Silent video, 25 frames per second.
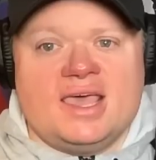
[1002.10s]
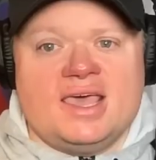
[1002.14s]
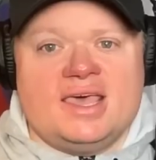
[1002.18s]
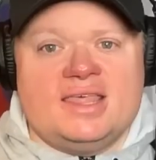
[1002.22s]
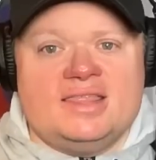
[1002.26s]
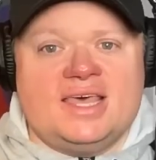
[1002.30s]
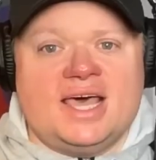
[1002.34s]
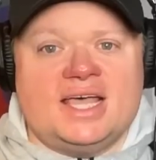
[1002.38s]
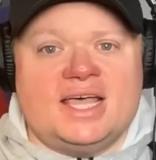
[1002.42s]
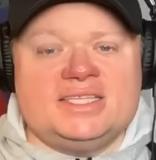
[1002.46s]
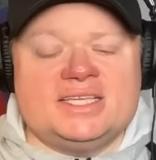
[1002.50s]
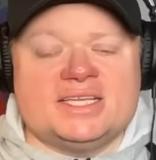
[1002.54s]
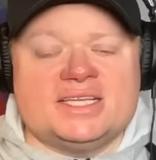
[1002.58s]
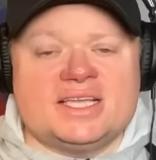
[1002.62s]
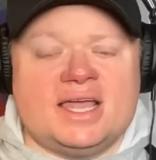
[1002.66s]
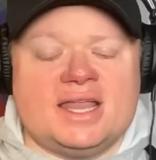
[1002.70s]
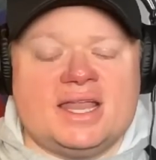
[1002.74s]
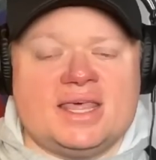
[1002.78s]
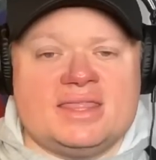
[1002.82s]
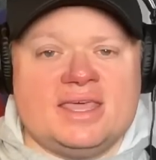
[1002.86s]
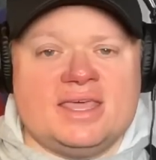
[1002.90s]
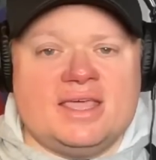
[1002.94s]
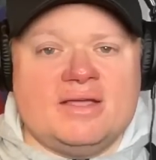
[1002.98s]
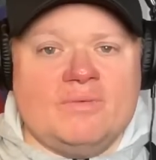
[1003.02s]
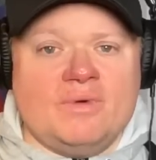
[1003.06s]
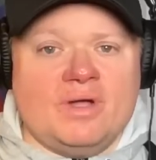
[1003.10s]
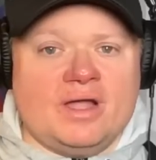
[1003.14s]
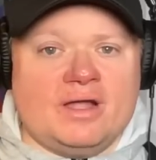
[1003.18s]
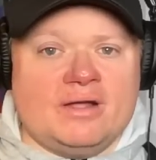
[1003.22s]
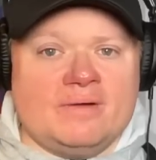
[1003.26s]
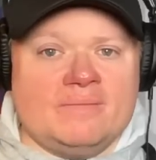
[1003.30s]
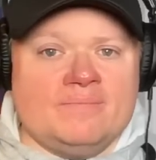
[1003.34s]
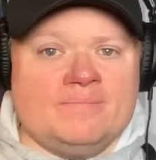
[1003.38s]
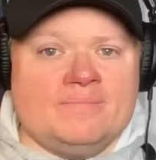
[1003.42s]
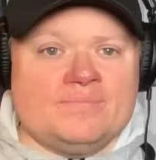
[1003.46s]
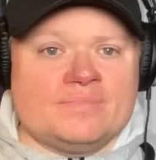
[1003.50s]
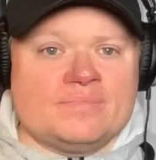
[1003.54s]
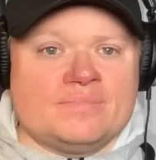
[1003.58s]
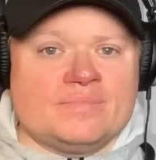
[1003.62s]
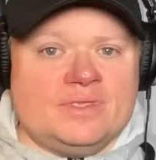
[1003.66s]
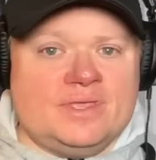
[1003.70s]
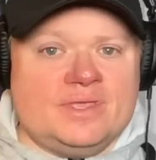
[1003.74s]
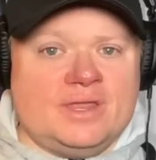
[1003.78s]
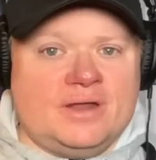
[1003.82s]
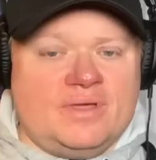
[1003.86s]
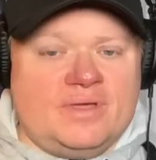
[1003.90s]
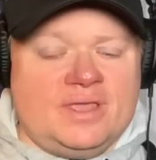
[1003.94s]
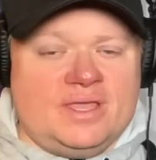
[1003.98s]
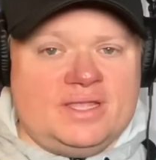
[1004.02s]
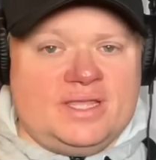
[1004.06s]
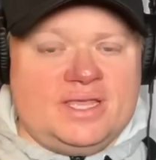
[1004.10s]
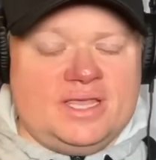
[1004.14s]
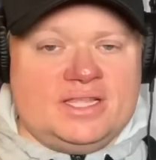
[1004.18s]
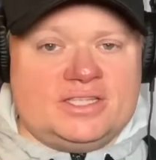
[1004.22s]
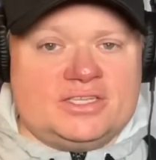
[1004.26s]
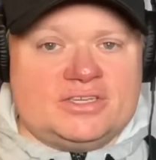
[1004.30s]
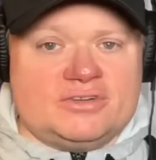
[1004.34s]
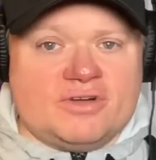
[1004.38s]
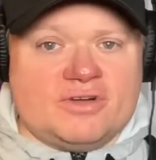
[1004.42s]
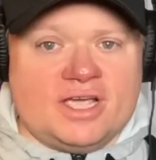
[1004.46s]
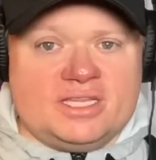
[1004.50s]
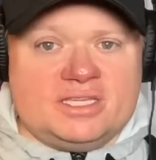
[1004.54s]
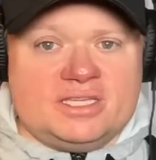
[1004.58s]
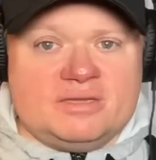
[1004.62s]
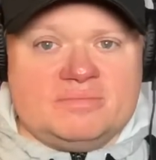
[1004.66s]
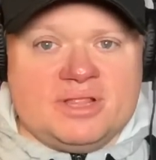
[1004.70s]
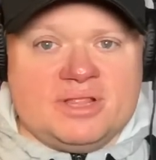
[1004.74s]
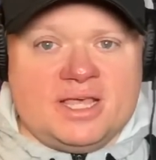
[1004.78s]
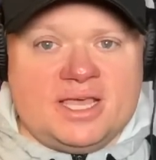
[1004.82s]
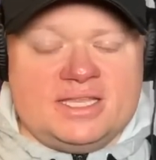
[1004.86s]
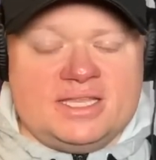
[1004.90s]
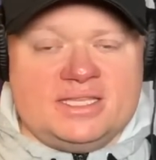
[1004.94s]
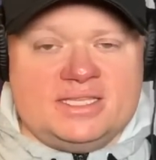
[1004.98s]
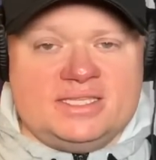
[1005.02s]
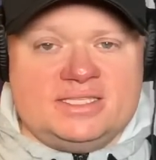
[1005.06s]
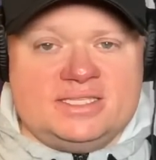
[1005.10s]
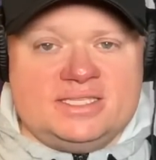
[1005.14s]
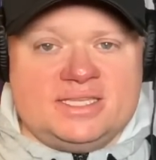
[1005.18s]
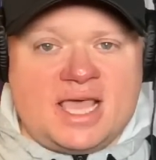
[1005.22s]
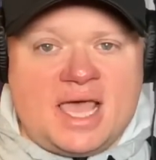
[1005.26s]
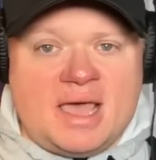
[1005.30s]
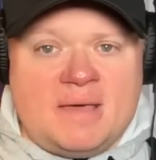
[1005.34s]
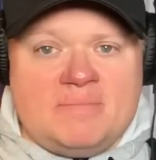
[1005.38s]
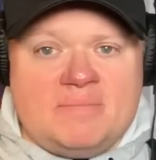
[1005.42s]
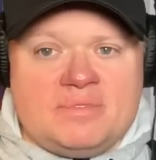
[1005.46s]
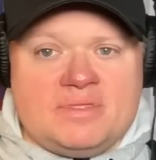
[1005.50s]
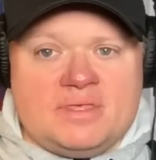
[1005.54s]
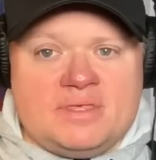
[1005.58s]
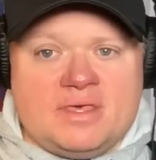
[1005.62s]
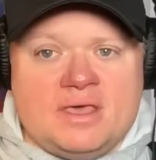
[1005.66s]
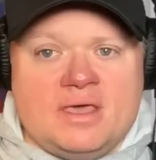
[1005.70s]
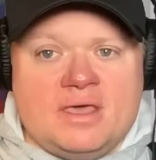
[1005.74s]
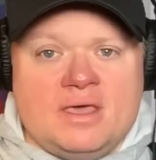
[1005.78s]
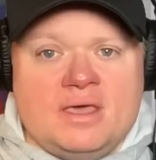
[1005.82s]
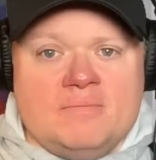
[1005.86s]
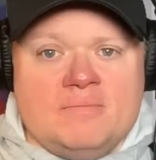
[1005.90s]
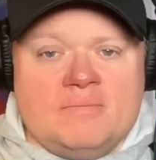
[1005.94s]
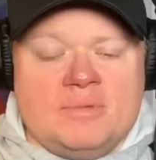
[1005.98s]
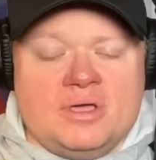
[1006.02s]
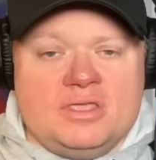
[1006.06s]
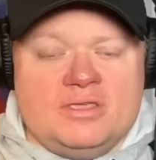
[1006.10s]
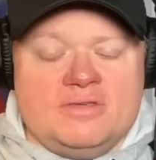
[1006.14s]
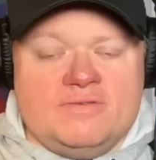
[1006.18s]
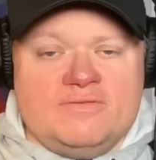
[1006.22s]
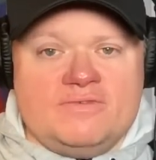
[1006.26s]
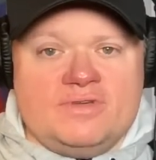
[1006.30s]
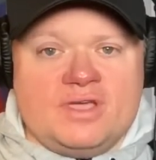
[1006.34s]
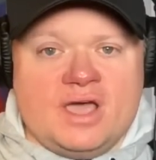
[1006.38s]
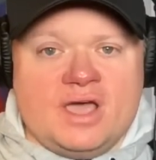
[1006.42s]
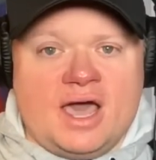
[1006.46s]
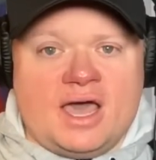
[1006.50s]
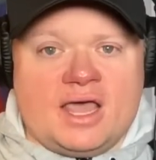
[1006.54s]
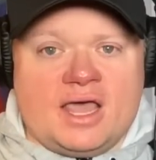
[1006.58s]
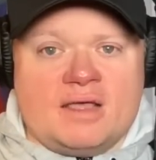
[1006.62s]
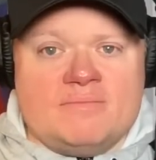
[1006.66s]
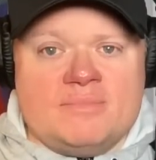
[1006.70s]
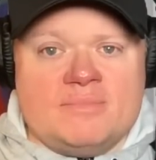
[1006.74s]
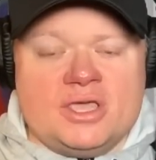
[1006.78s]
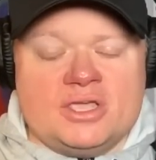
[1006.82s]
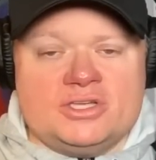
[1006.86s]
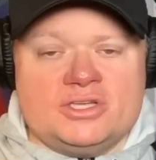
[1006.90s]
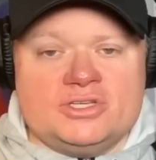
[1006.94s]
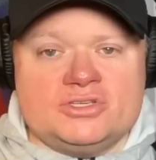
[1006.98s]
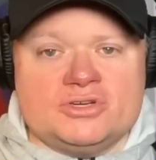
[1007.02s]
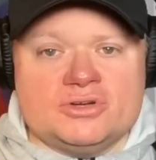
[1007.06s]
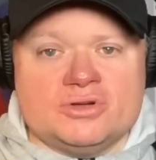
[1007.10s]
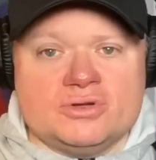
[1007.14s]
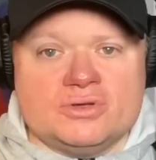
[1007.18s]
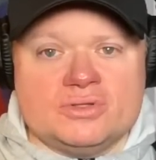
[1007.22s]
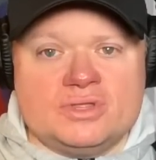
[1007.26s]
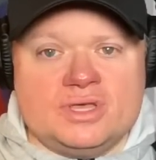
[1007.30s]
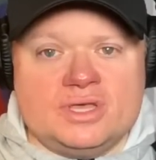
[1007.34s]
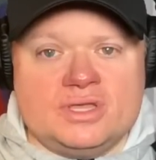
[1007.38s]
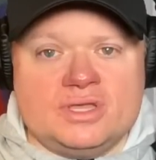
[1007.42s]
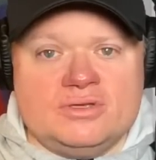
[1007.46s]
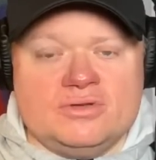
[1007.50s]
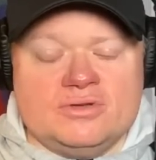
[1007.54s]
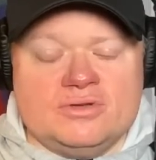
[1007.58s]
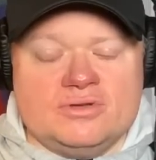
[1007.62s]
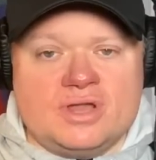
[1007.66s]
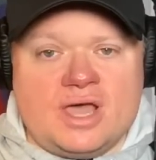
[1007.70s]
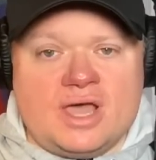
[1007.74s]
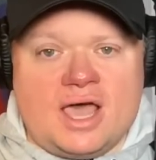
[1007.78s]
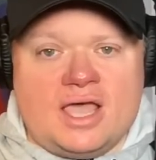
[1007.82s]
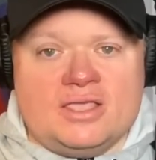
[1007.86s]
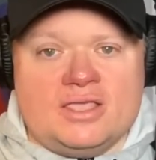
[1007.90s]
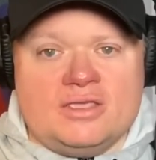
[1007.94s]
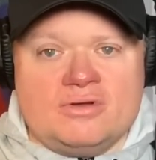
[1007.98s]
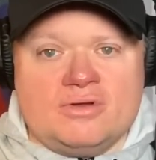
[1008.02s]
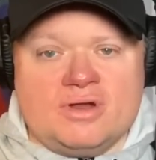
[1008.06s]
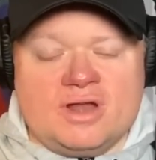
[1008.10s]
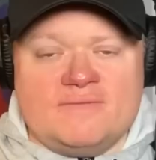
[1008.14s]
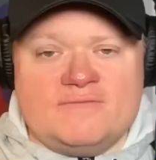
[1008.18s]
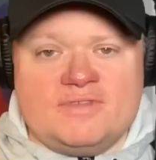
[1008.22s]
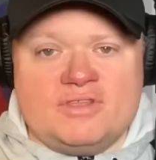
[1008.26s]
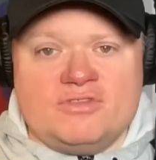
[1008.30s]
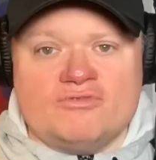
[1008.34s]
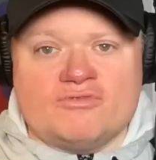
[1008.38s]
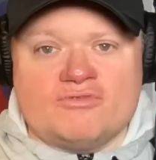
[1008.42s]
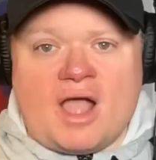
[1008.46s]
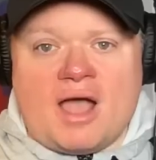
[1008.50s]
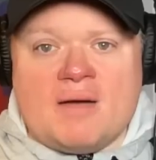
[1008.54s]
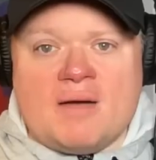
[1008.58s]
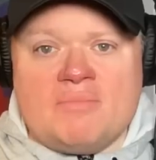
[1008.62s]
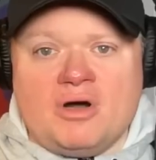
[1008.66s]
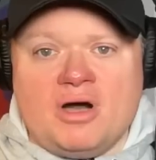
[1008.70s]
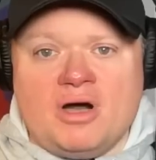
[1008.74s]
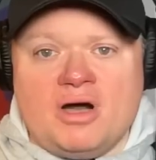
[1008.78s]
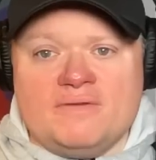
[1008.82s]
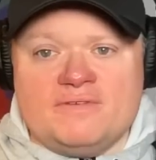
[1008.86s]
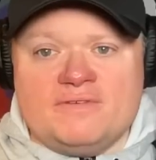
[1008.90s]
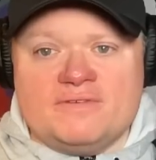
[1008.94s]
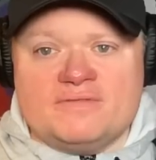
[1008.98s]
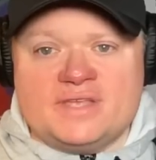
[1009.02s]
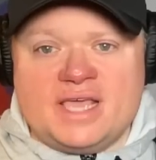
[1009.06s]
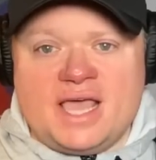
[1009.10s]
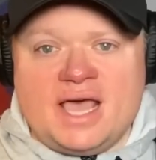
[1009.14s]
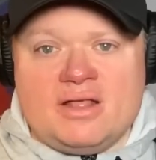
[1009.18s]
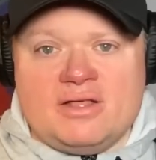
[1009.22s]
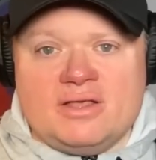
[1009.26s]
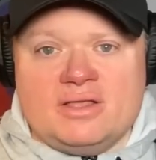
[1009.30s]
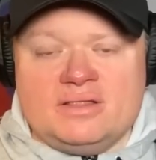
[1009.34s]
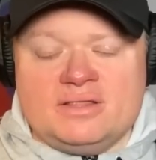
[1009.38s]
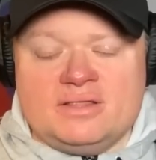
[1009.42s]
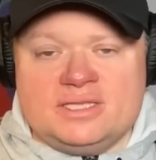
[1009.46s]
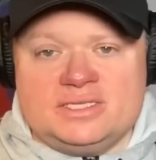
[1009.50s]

That's the kind of thing where, you know, it's great to play depth, but you've got to make sure that you don't have to drop off of talent.